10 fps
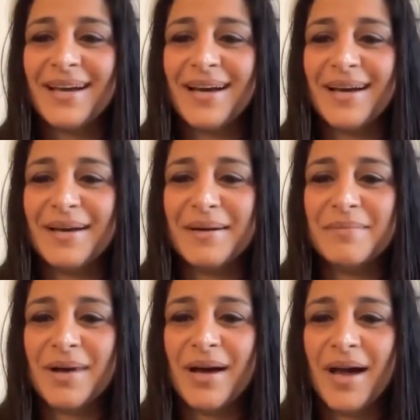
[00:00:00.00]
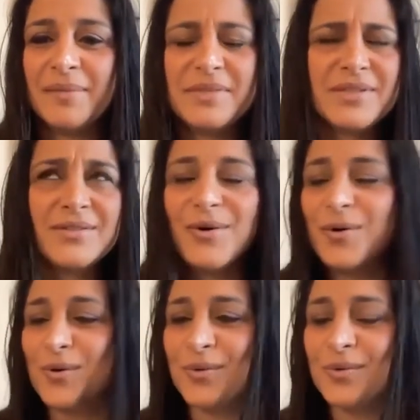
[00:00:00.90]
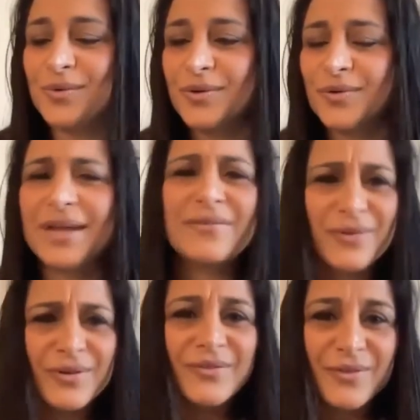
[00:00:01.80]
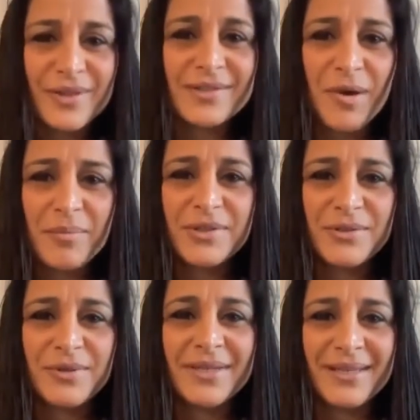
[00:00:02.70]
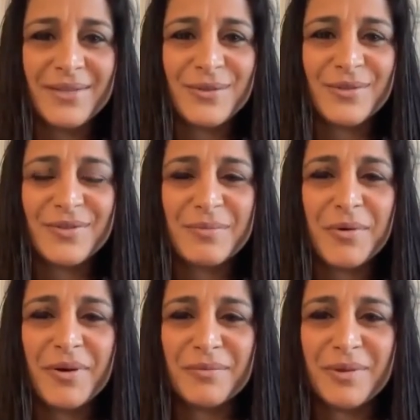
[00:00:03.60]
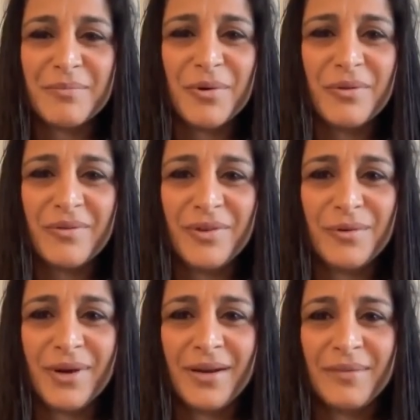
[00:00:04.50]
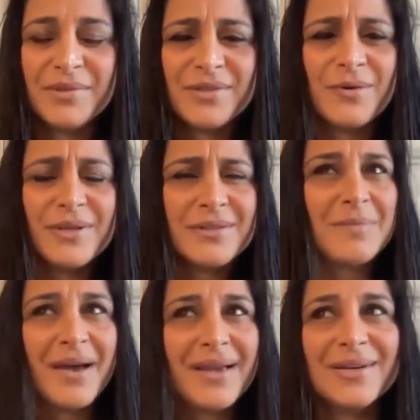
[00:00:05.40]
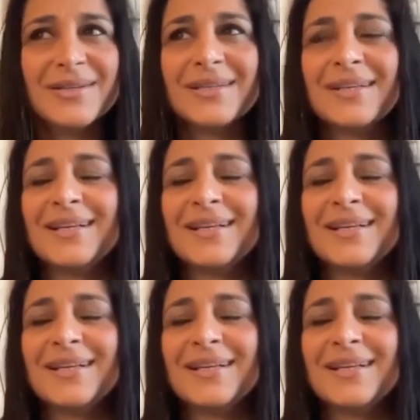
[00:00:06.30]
I'm so grateful for this opportunity to have spoken with both of you, and I'm so inspired.